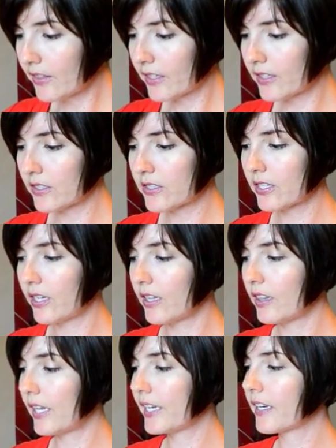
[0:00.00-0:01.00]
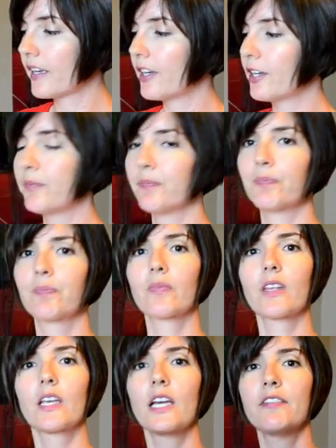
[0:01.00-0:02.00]
There's like a
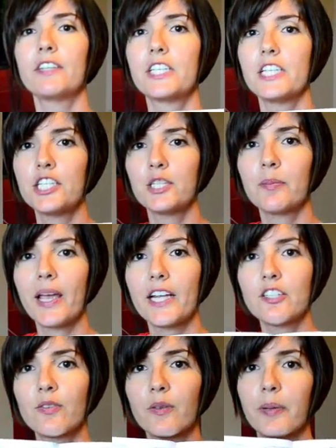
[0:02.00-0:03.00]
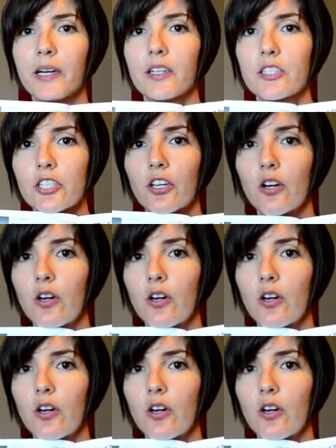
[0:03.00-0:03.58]
kind of a teaching page for the parent to go